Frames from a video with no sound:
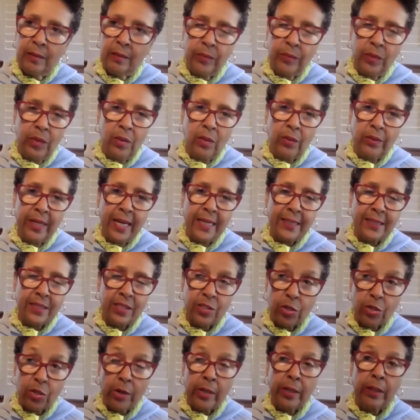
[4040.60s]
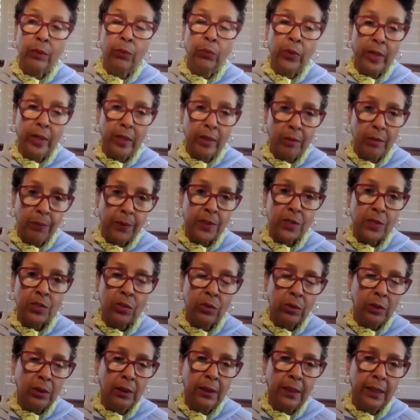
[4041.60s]
you know, not starting with, but
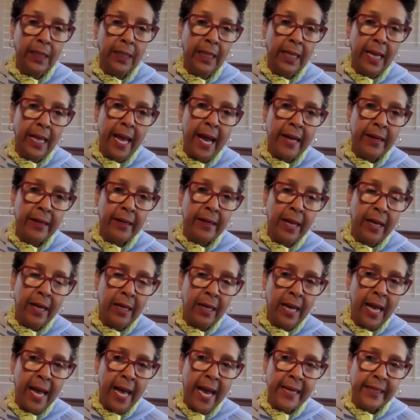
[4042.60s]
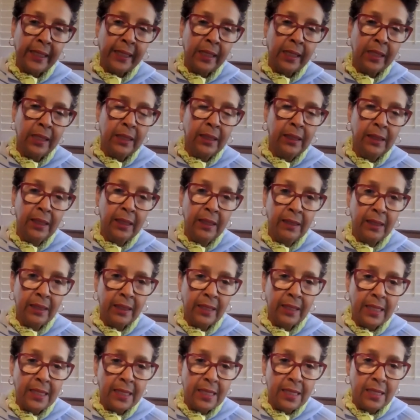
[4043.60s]
certainly Attica in the
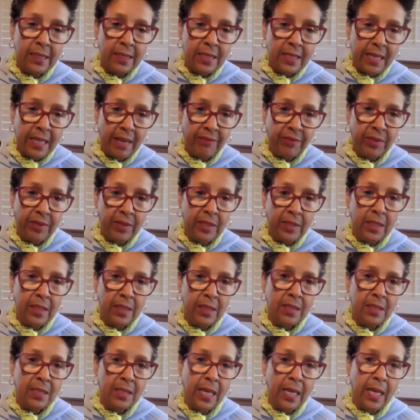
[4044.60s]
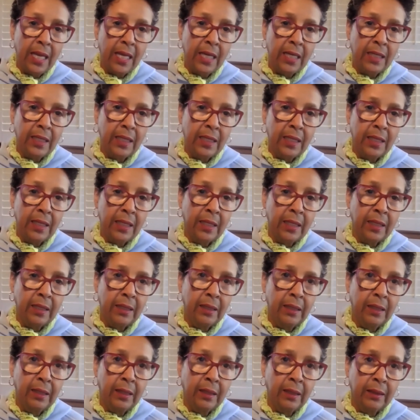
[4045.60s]
1970s and
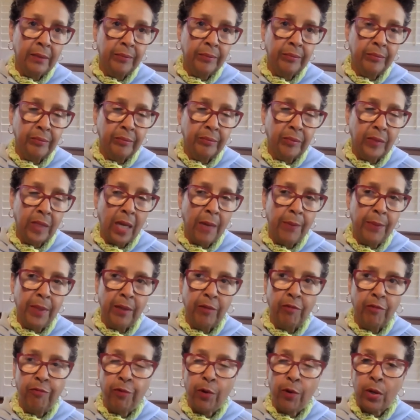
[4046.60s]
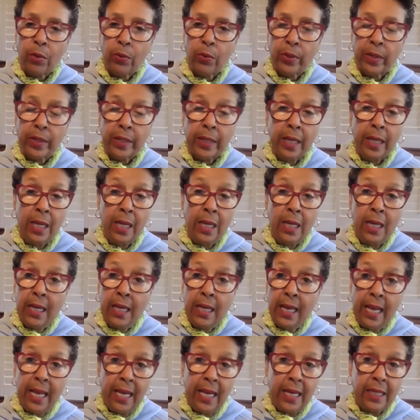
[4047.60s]
coming forward.
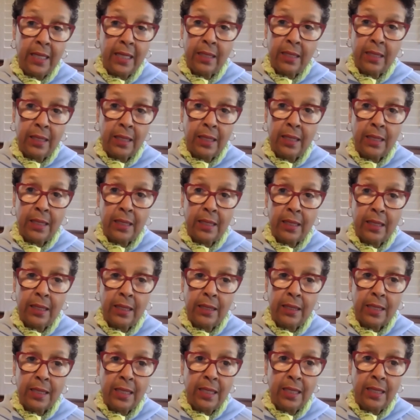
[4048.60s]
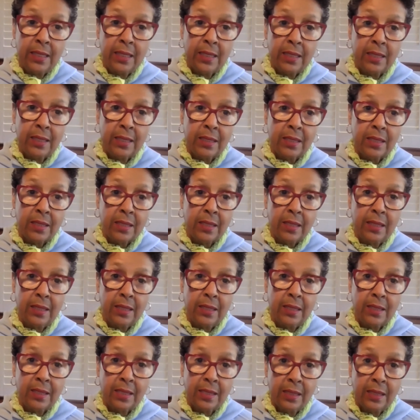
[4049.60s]
And it is
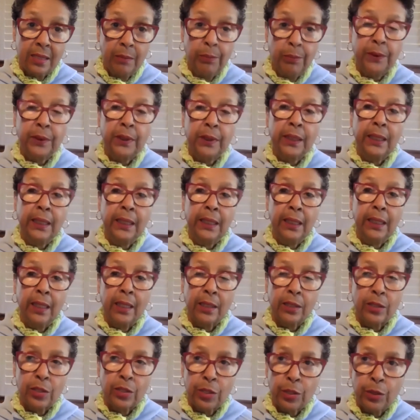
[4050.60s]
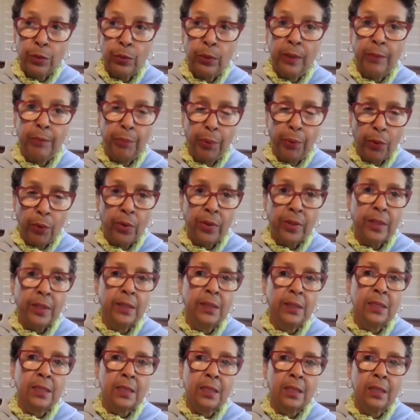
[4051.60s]
simply too
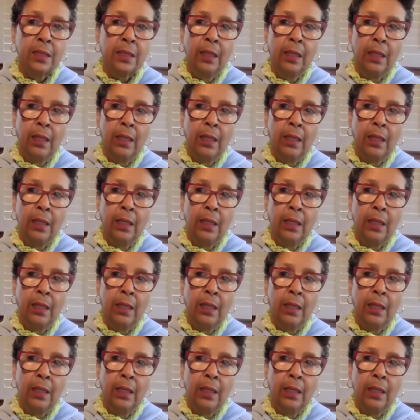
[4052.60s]
important